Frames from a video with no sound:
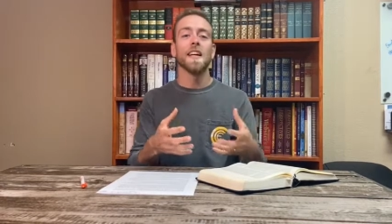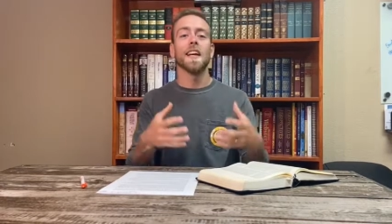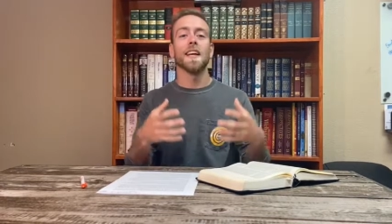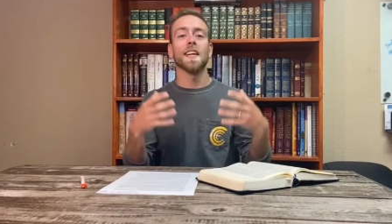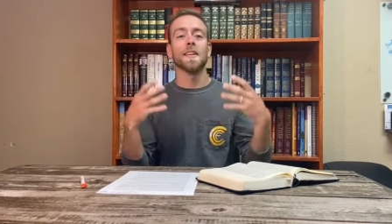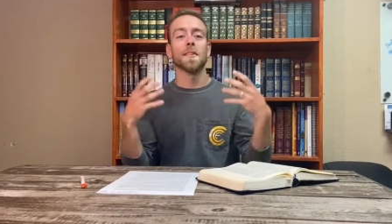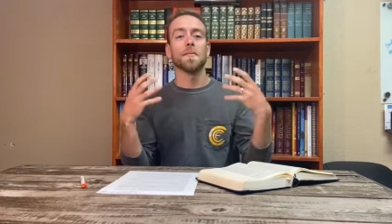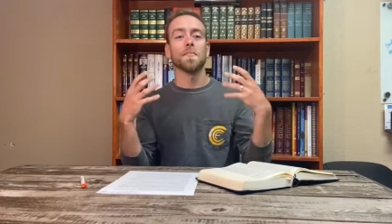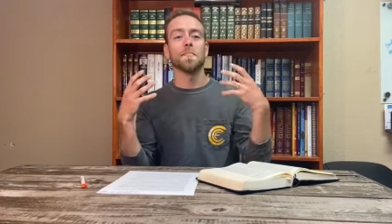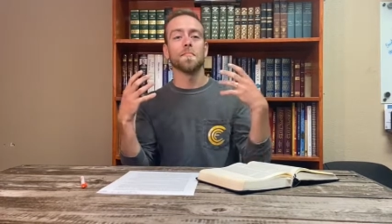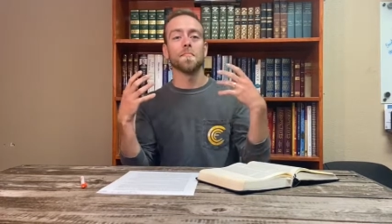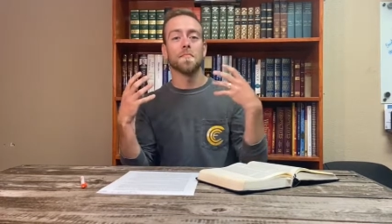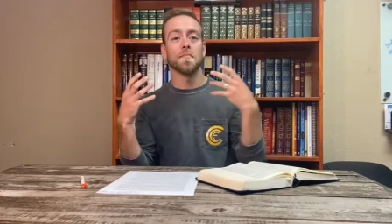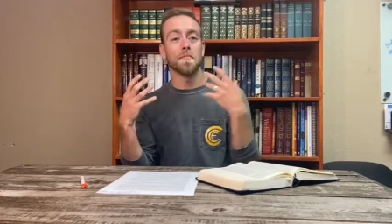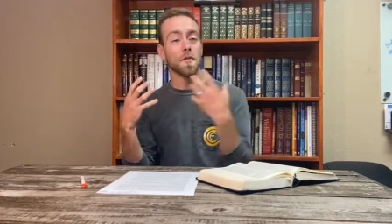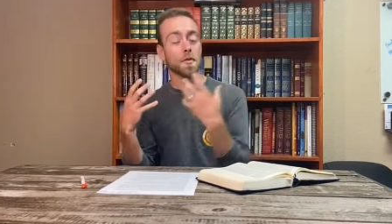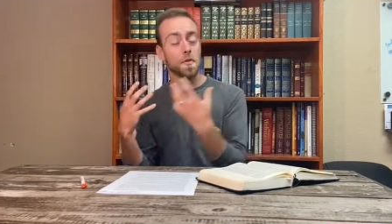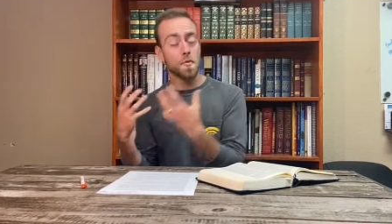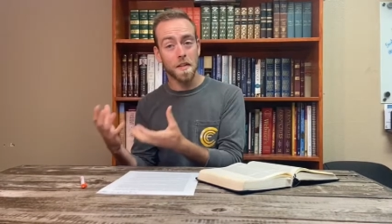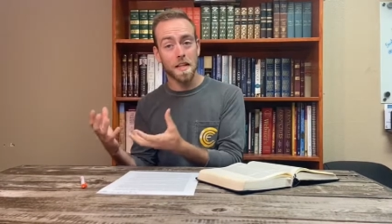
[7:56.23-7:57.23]
um,
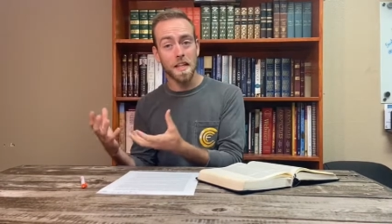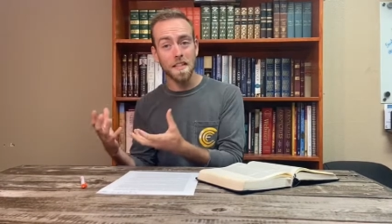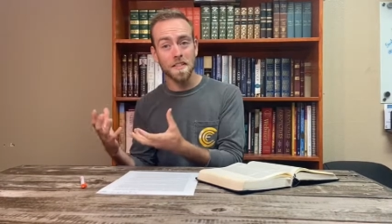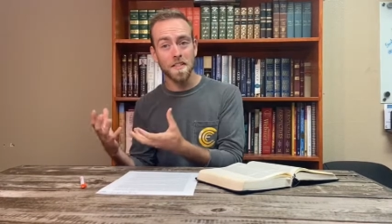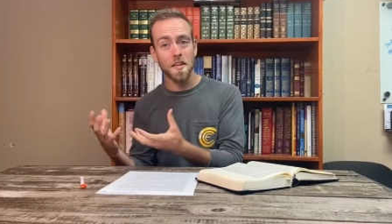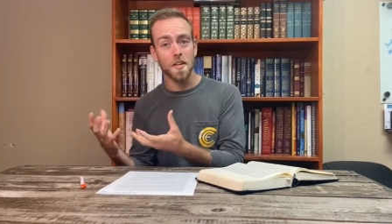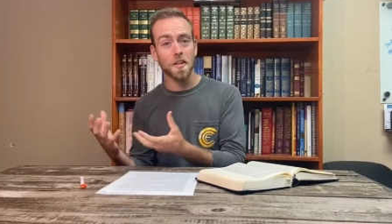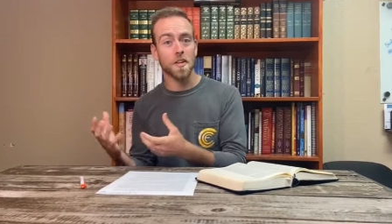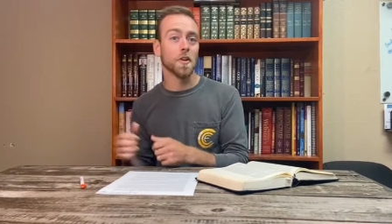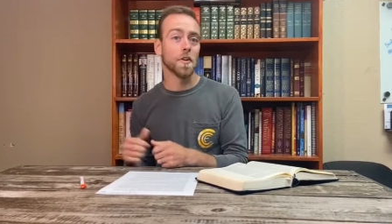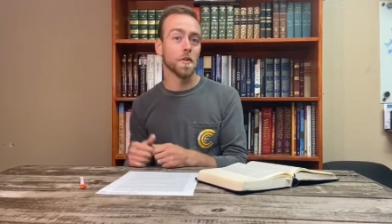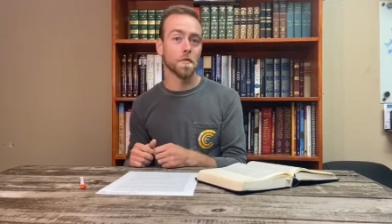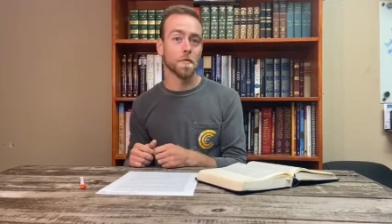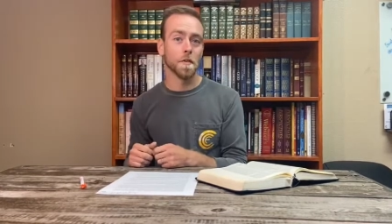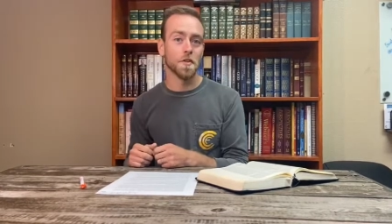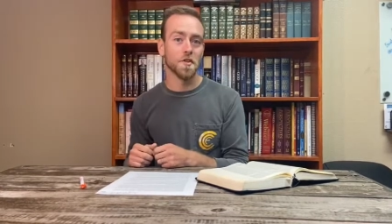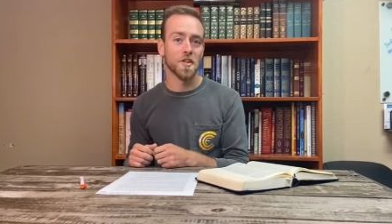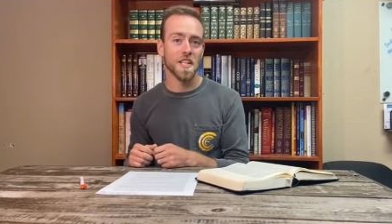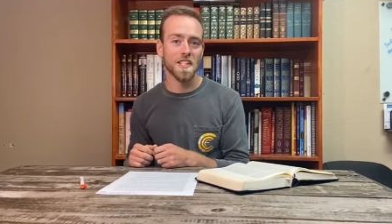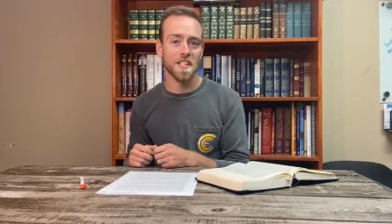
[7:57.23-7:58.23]
do things that are good for
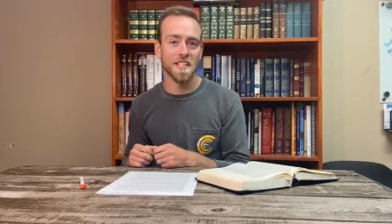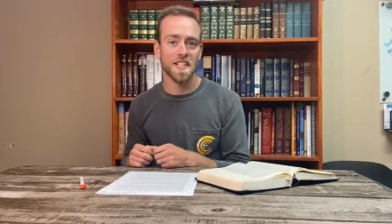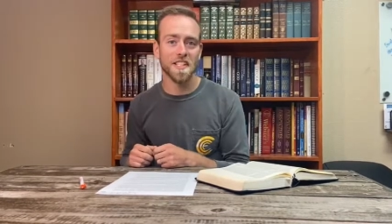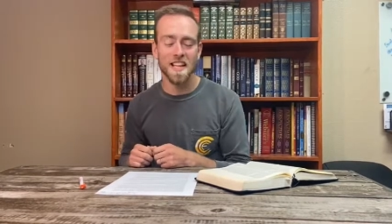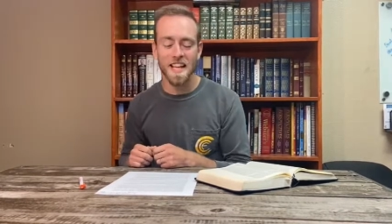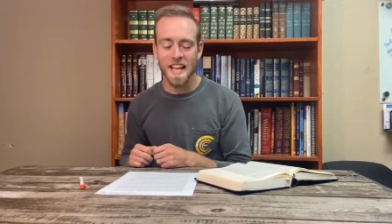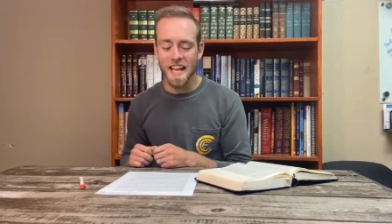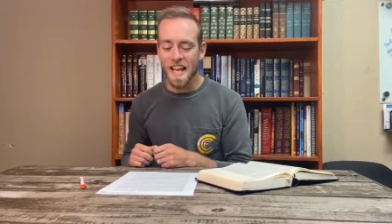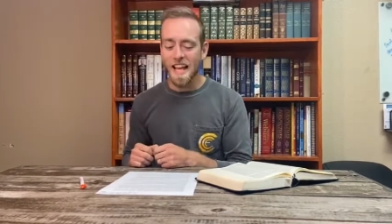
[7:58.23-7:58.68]
Jesus.